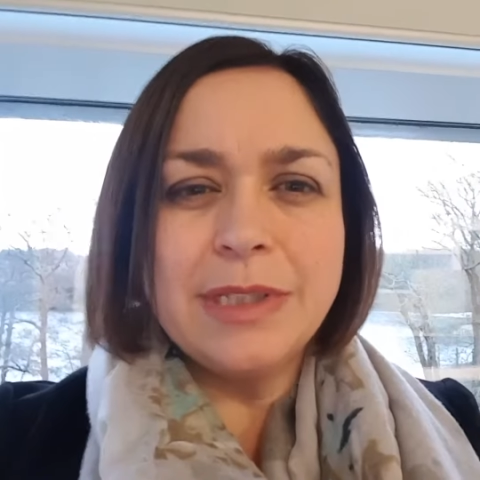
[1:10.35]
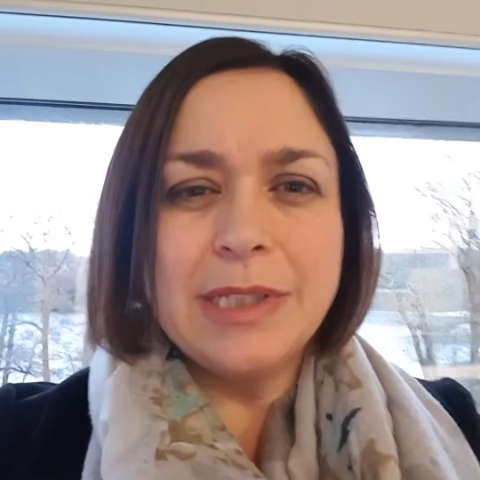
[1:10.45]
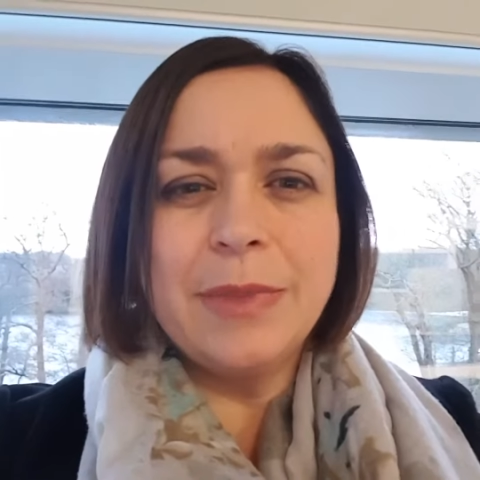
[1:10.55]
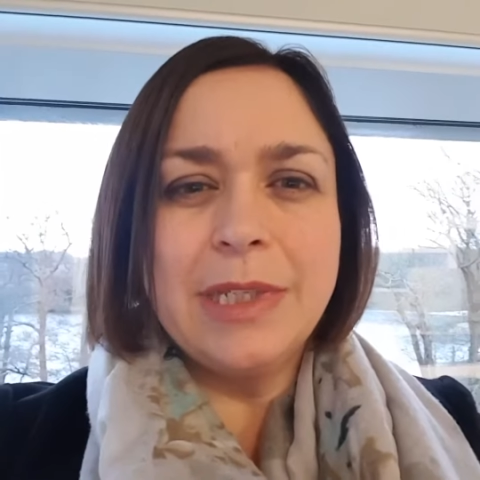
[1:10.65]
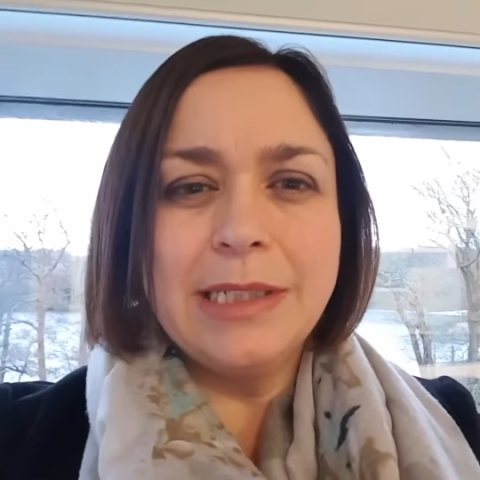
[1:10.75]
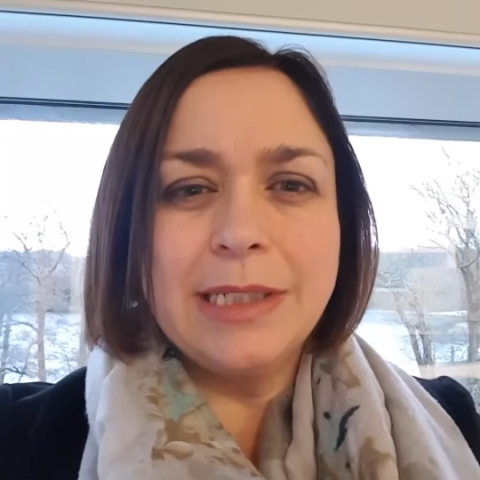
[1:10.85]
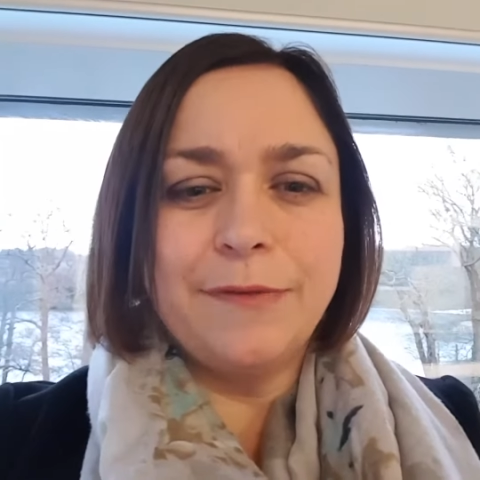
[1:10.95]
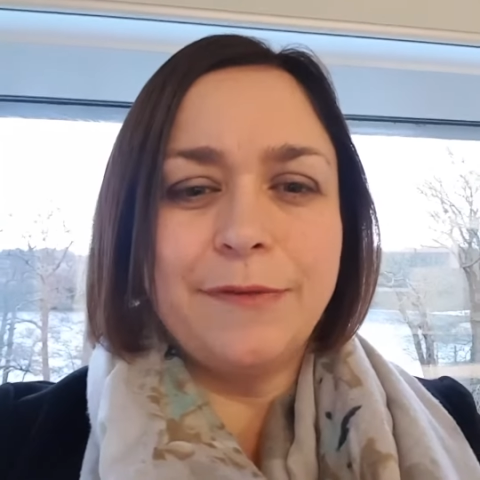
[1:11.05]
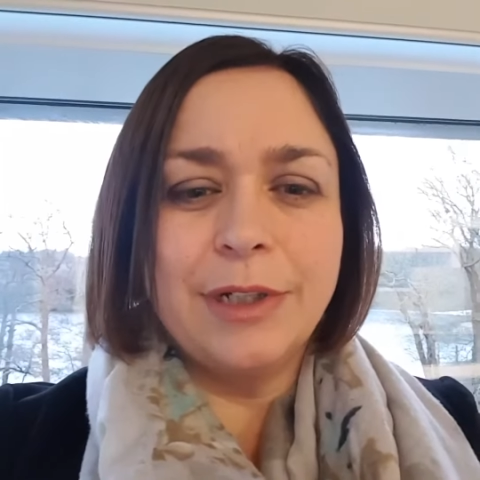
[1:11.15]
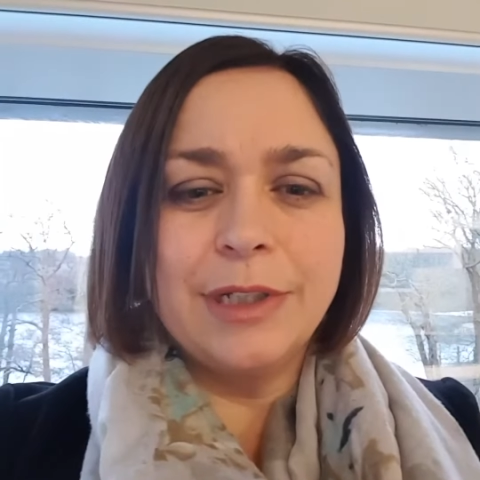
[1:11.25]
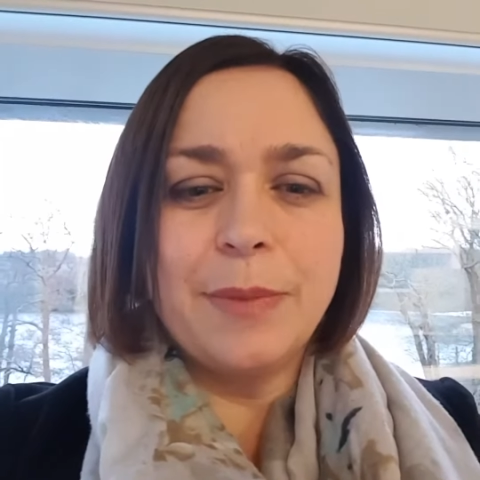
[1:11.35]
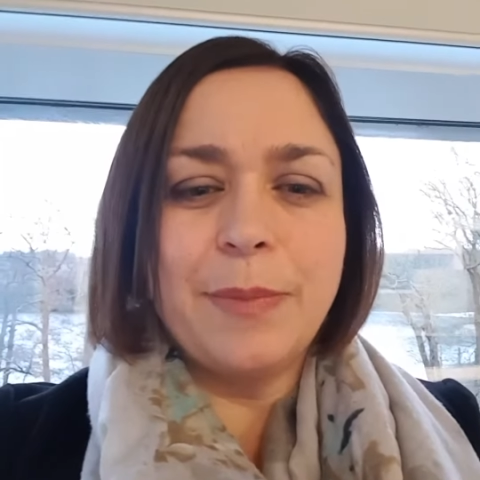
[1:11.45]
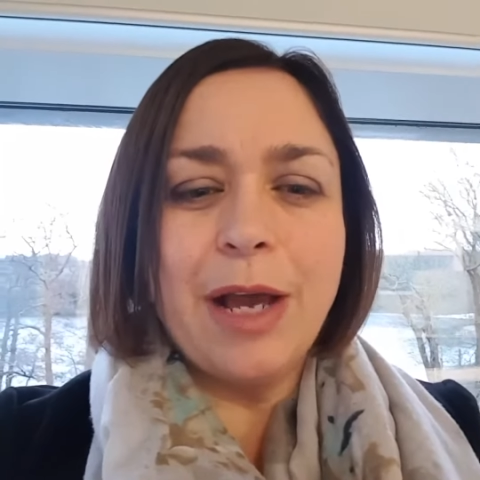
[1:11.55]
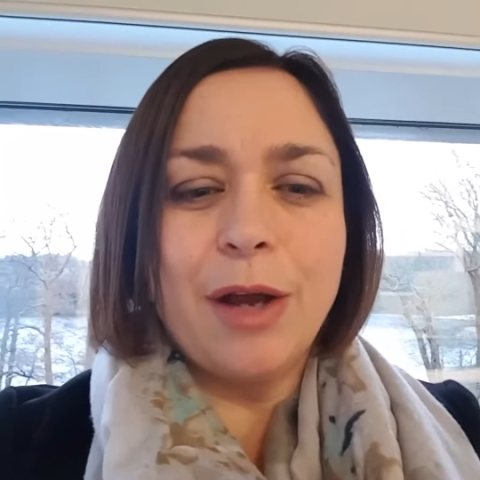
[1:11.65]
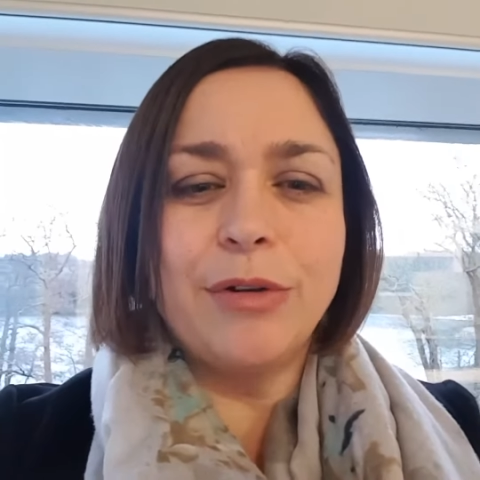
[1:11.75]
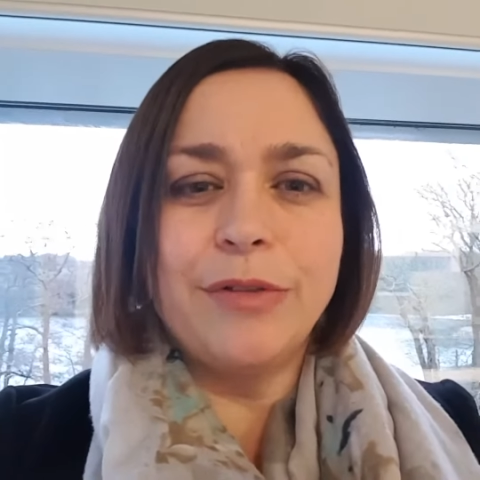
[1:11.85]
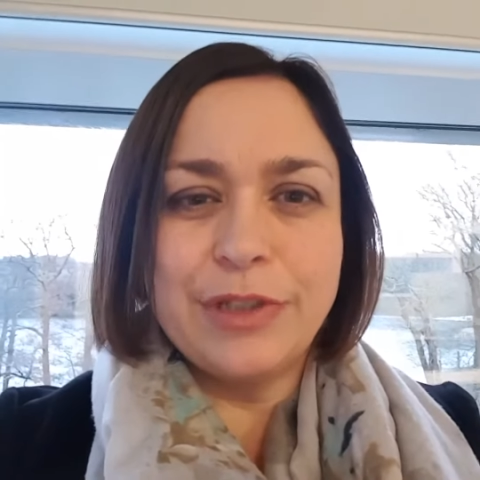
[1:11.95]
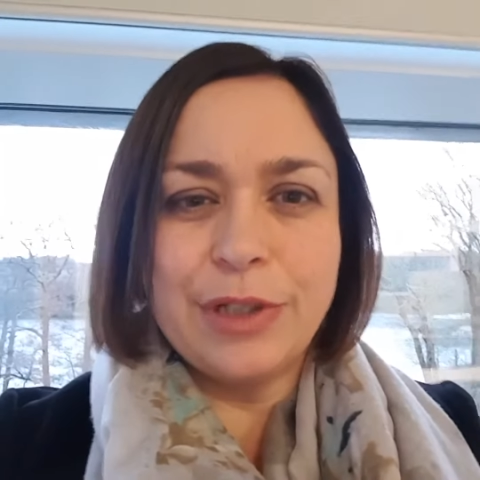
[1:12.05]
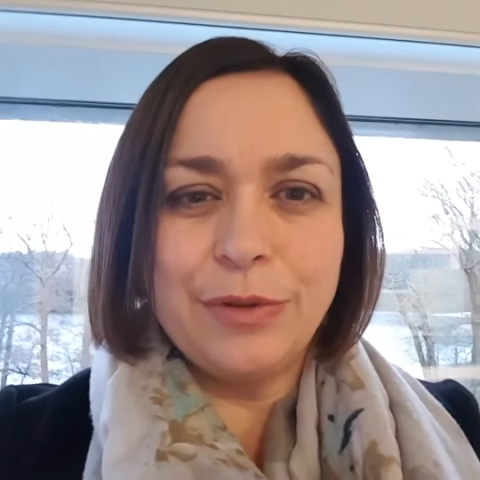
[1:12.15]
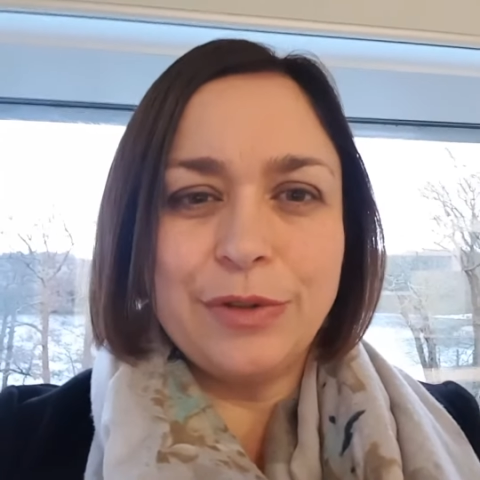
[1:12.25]
something different, the power of
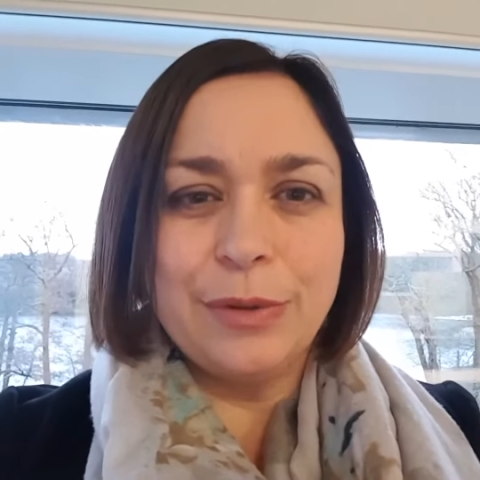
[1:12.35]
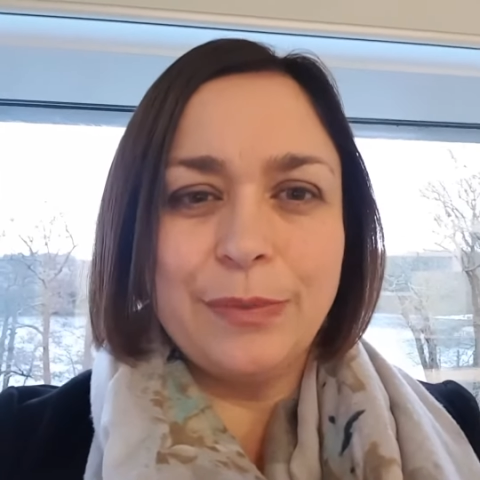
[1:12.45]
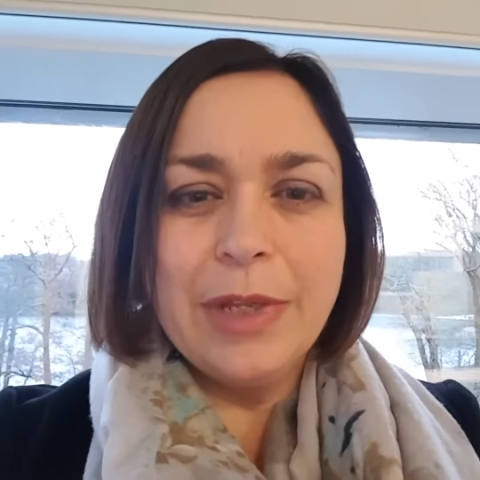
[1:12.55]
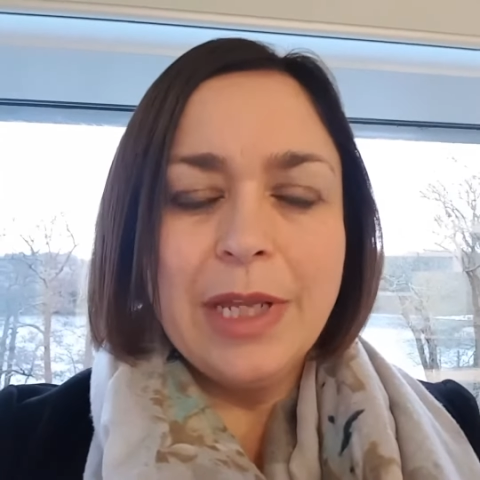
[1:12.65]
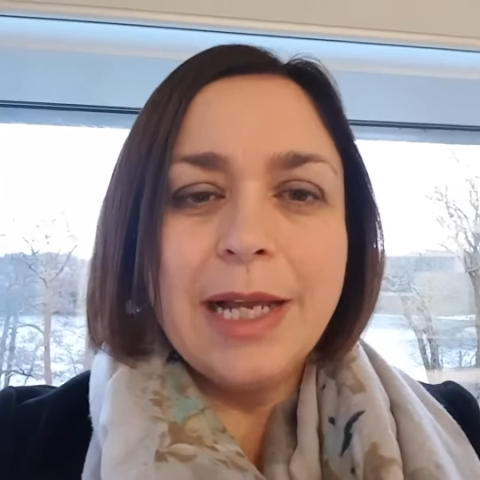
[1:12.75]
social.